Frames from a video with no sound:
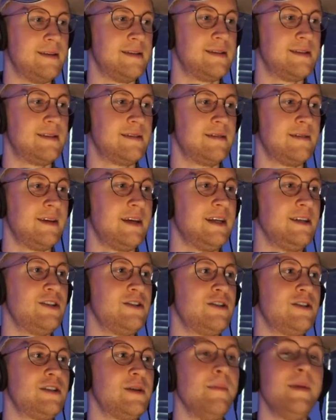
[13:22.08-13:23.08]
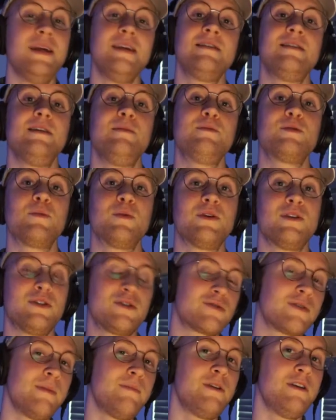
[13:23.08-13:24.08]
because it to me
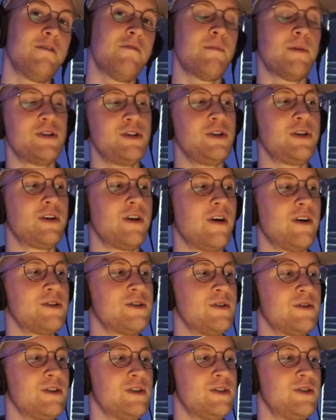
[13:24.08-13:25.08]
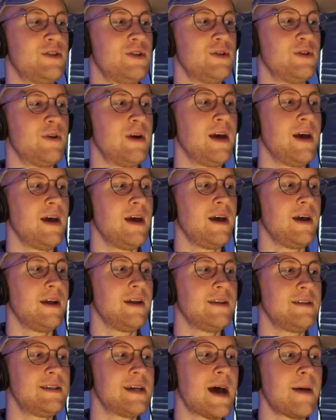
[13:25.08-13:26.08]
seems more descriptive, but you could also just
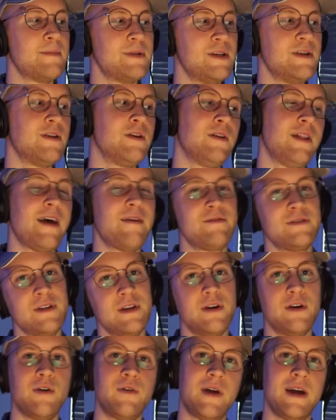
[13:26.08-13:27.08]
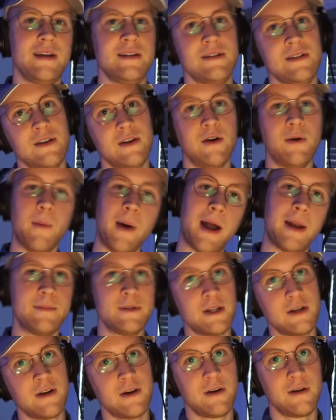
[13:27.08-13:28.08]
do top 0, left 0, right
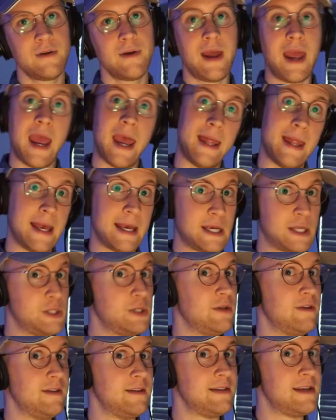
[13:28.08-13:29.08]
0, bottom 0, and